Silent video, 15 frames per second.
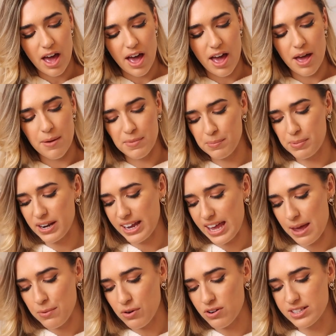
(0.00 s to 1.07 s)
Um, but I
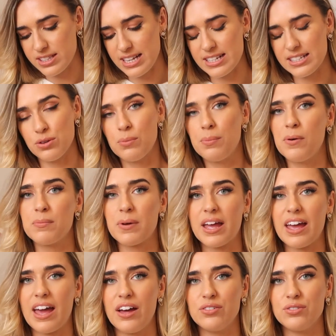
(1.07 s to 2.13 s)
came across these little
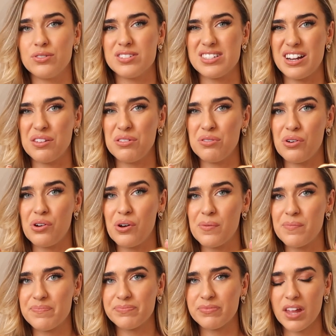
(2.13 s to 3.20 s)
pumpkin candles and I thought,